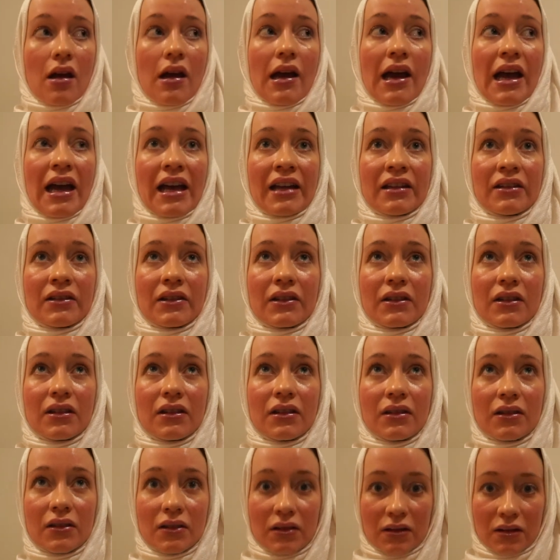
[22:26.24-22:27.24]
and
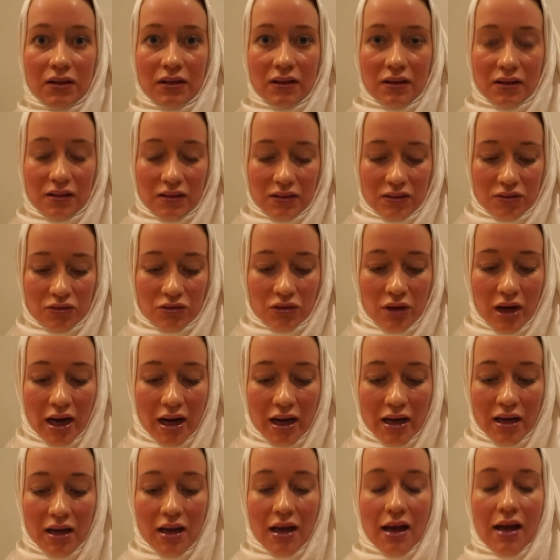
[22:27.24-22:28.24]

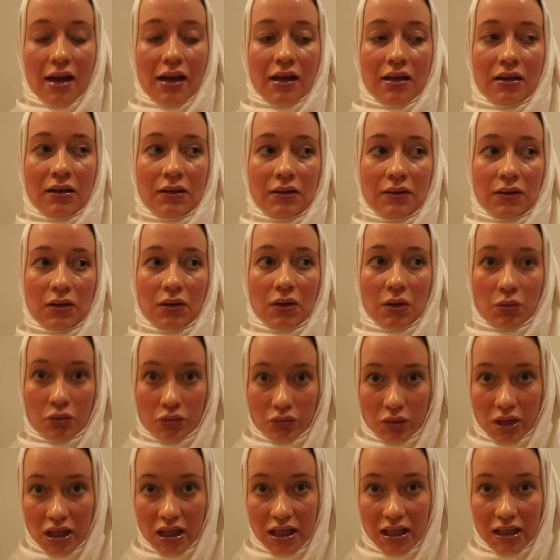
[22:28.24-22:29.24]
try and
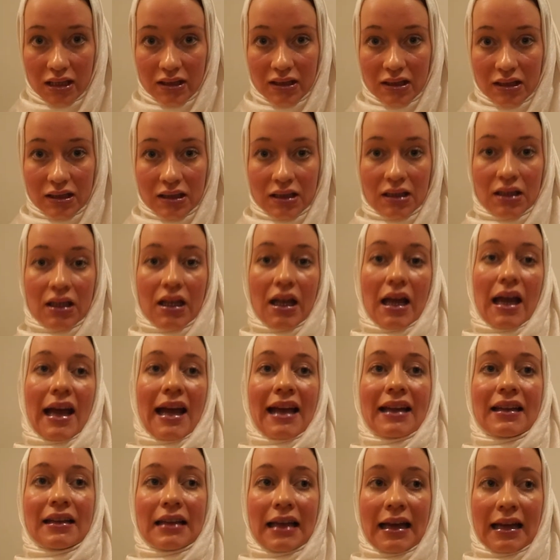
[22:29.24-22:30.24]
read
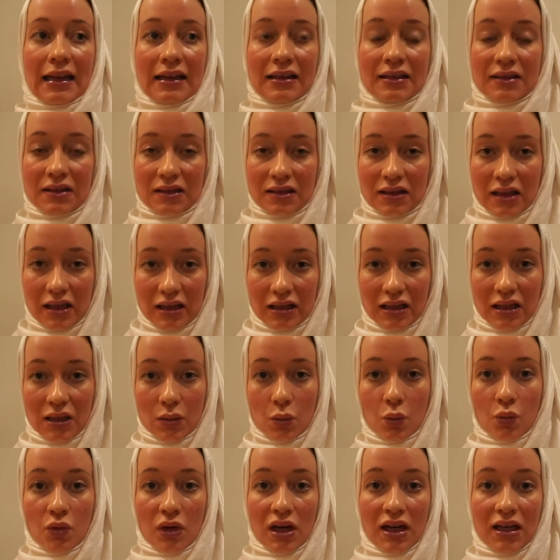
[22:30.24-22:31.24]
and like study
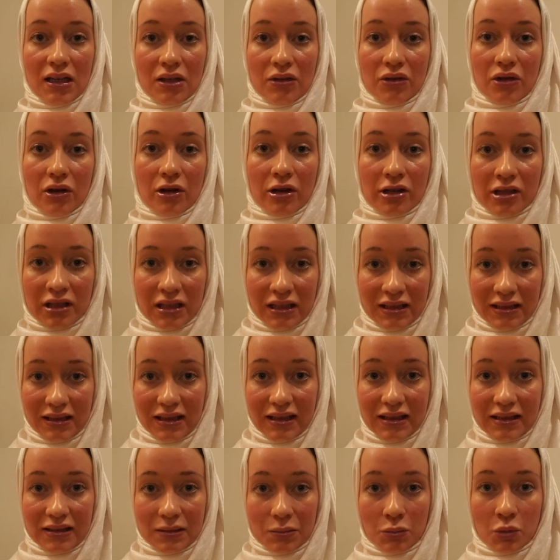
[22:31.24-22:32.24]
while you are in
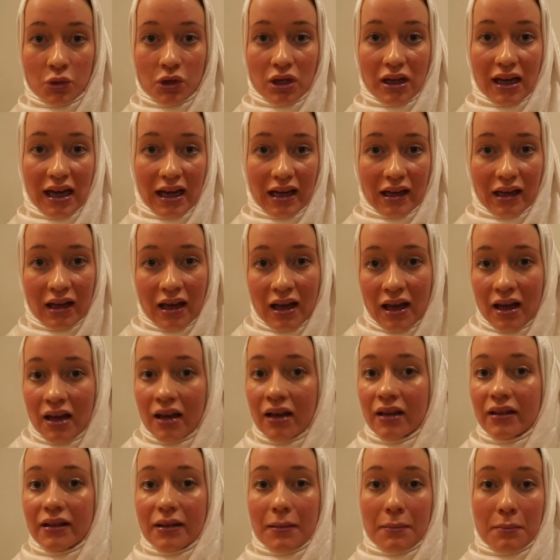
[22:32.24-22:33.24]
these more like
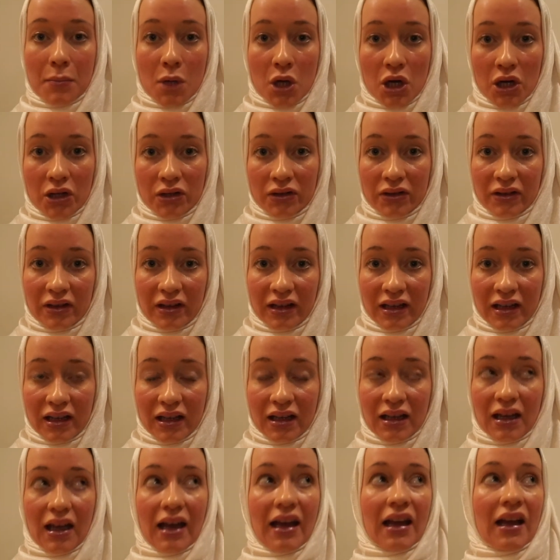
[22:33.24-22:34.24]

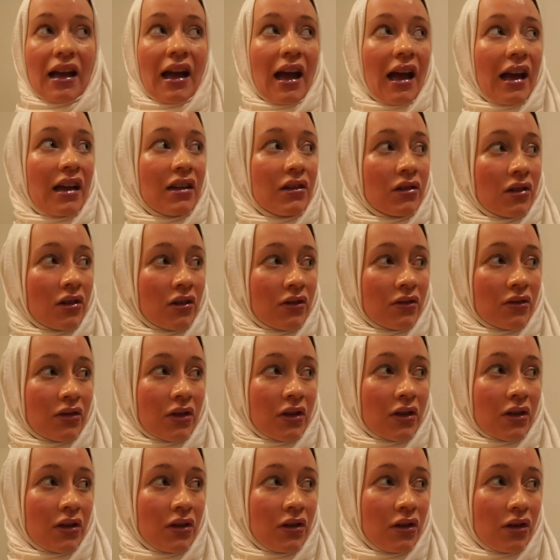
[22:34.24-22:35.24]
demanding and kind of,
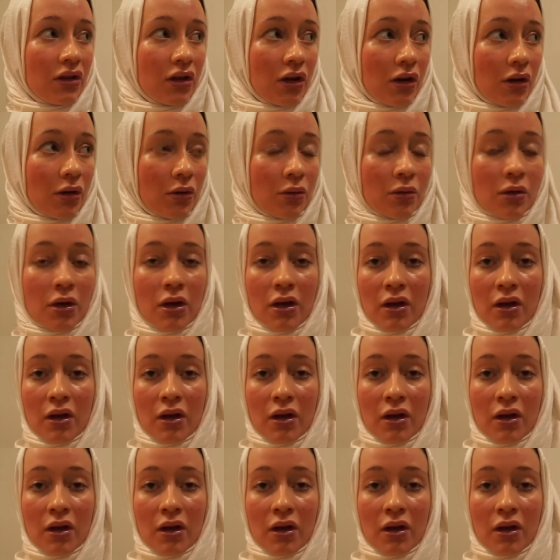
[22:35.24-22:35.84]
you know,